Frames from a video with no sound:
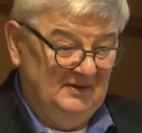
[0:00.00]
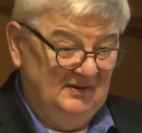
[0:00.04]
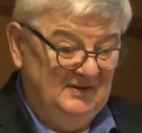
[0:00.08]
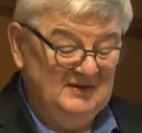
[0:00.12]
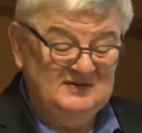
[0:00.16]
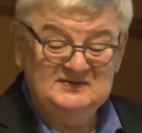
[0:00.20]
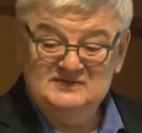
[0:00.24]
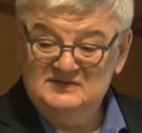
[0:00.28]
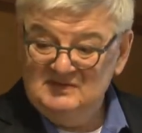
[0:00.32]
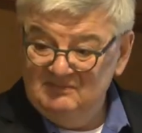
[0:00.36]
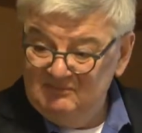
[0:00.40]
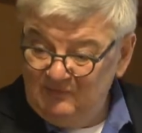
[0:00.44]

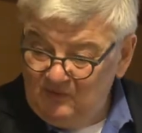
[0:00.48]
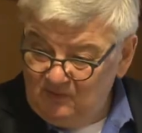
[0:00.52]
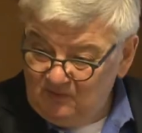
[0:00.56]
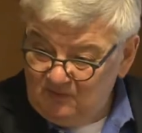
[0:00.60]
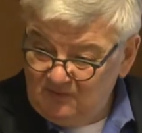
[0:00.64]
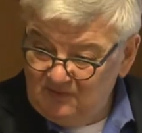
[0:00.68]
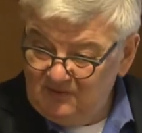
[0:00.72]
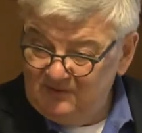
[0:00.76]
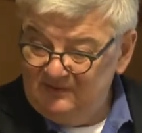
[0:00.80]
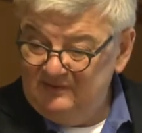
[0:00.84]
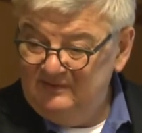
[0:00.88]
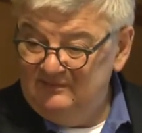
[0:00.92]
It's a
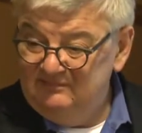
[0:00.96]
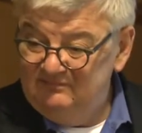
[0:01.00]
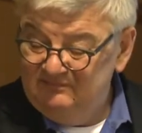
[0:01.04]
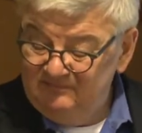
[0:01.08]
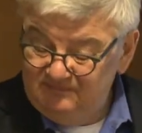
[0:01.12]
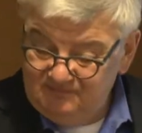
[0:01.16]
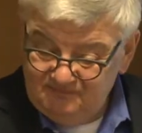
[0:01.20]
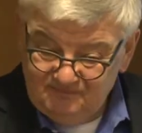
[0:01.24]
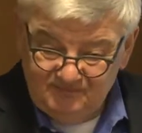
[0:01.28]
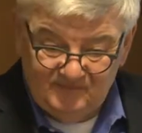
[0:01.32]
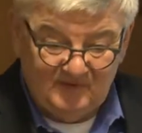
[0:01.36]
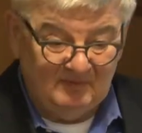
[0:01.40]
more,
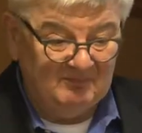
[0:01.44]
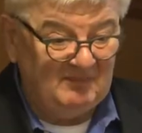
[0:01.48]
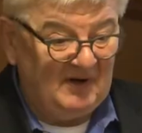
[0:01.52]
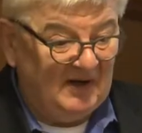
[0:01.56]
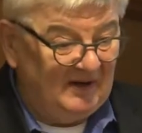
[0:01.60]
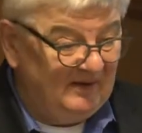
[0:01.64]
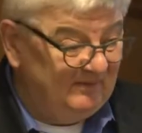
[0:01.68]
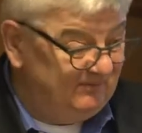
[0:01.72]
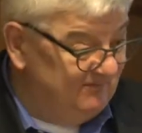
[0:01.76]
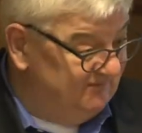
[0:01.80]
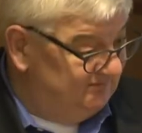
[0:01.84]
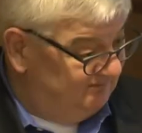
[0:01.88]
from
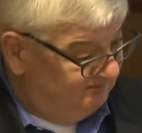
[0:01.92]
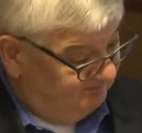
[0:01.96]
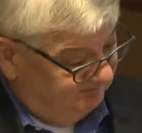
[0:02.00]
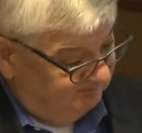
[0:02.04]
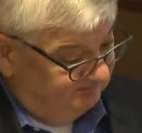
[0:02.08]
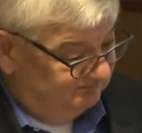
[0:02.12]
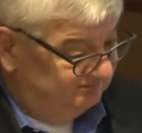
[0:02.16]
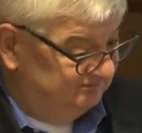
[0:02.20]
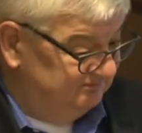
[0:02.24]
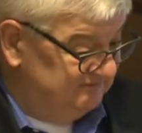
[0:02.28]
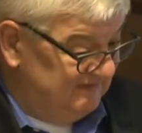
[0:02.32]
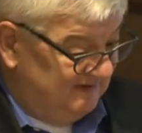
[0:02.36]
my
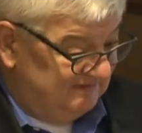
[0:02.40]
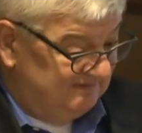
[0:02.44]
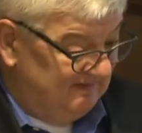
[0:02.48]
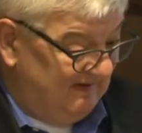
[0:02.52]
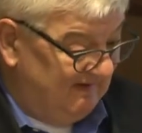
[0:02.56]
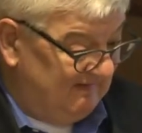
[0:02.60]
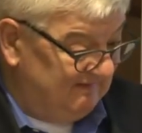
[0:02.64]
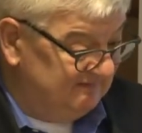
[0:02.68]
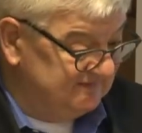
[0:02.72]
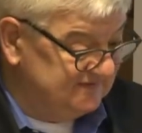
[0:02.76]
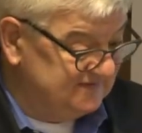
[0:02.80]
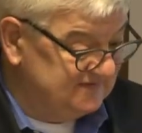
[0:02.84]

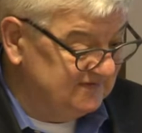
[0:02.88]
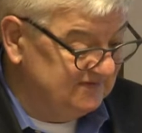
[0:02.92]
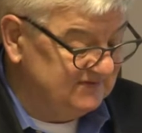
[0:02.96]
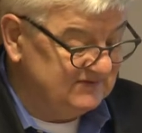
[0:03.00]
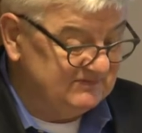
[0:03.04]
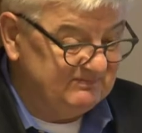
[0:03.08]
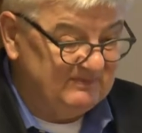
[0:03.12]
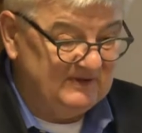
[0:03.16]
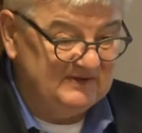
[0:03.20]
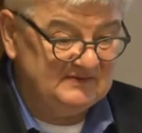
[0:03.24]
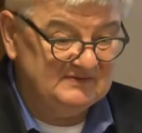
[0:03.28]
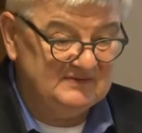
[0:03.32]
analysis,
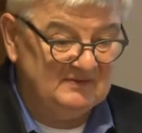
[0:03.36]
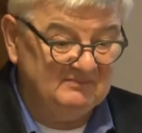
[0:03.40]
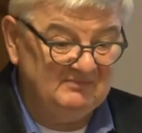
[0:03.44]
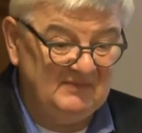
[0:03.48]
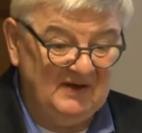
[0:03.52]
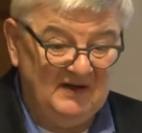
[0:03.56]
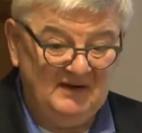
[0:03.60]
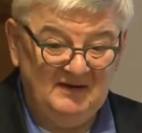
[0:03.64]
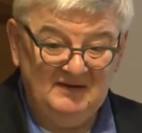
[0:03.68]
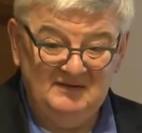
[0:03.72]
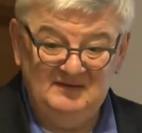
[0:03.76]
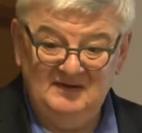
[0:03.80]
based on
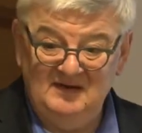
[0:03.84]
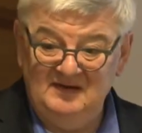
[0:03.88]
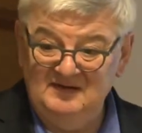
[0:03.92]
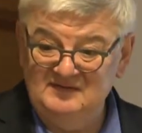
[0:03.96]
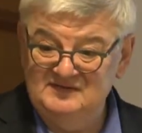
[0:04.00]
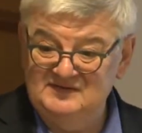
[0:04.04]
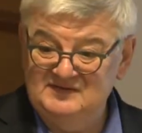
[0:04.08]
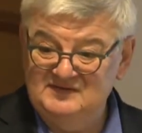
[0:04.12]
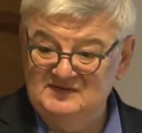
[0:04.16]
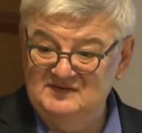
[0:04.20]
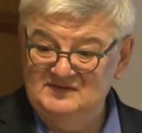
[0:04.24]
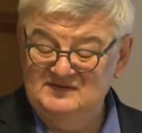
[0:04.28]
my
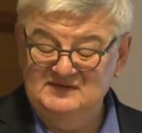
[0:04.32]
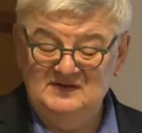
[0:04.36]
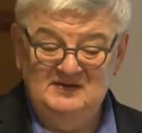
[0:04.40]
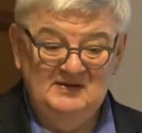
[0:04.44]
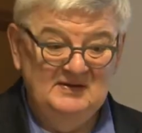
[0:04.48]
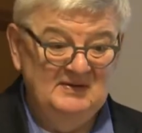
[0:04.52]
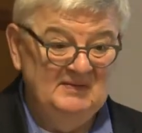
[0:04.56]
analysis,